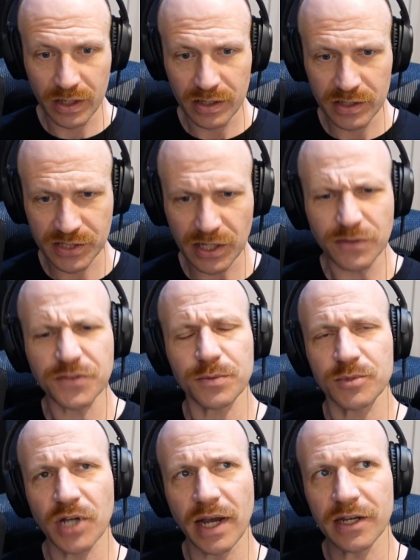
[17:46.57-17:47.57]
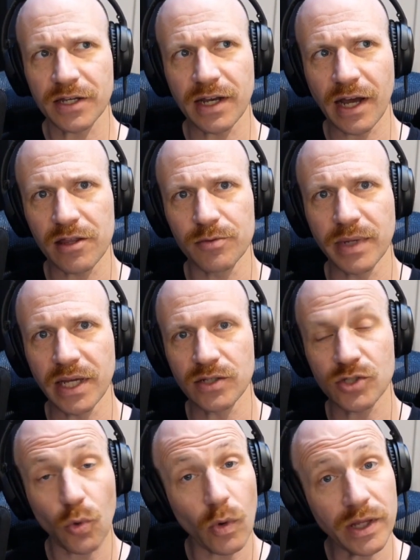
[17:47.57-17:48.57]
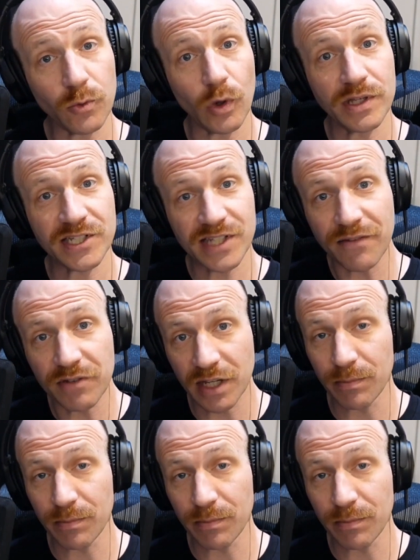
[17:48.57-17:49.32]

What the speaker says: Cells from China could either mean 2170